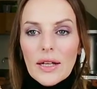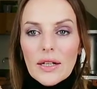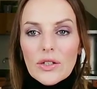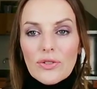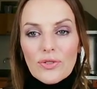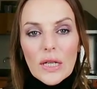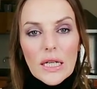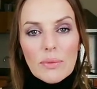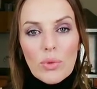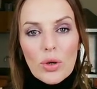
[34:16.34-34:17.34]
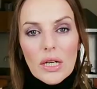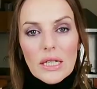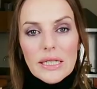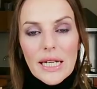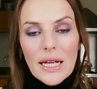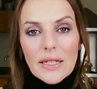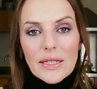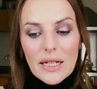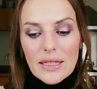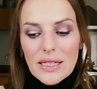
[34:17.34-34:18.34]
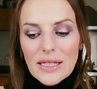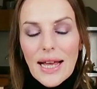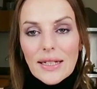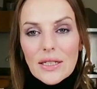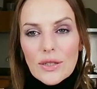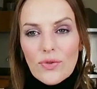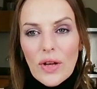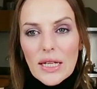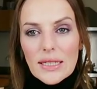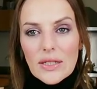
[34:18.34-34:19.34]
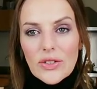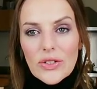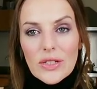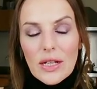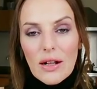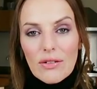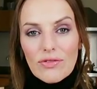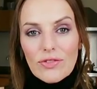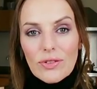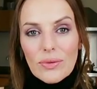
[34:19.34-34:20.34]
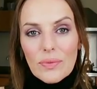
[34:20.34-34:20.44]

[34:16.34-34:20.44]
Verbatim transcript: you're feeling more content and satisfied in yourself.